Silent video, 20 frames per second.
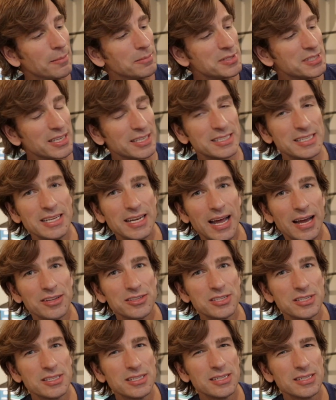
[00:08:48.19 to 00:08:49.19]
16
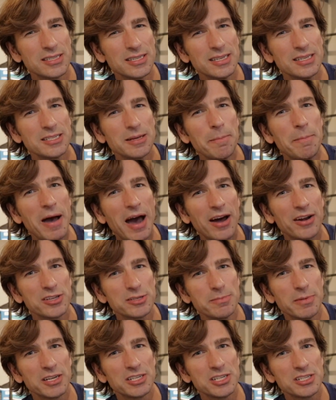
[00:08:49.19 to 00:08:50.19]
ounces is about
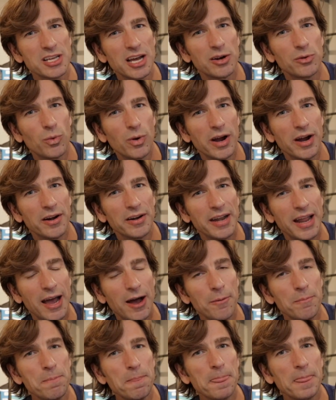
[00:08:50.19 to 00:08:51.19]
as much as I'd wear.
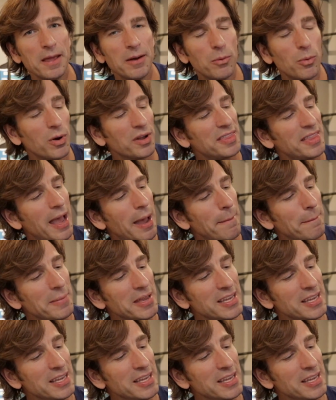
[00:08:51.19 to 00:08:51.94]
Now, what that